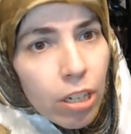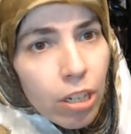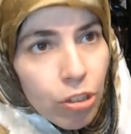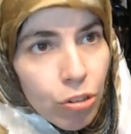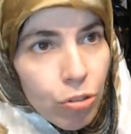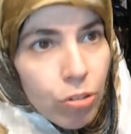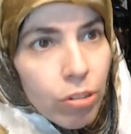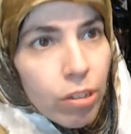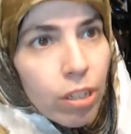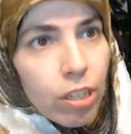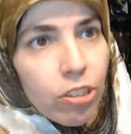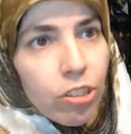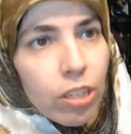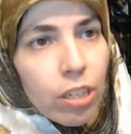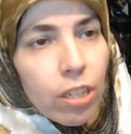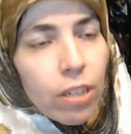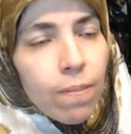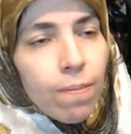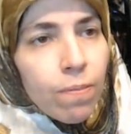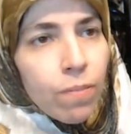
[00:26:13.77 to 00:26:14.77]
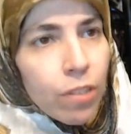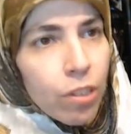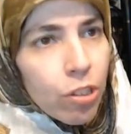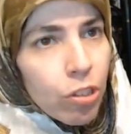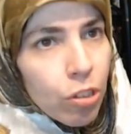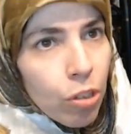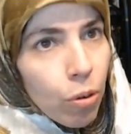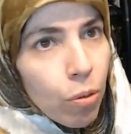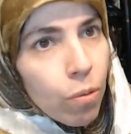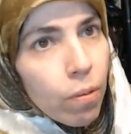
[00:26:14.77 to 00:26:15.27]
trilogy.
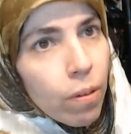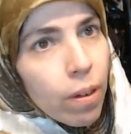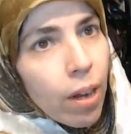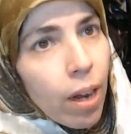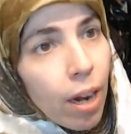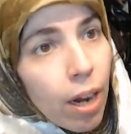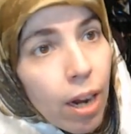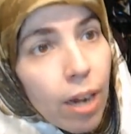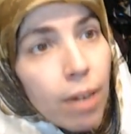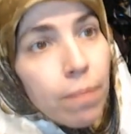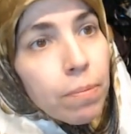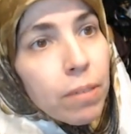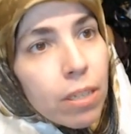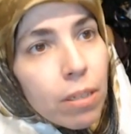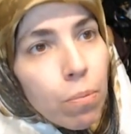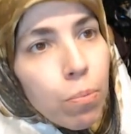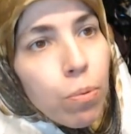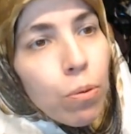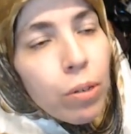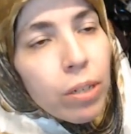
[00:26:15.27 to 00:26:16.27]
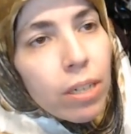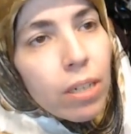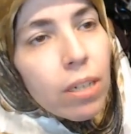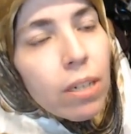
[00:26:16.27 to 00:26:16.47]
So, I'm disappointed.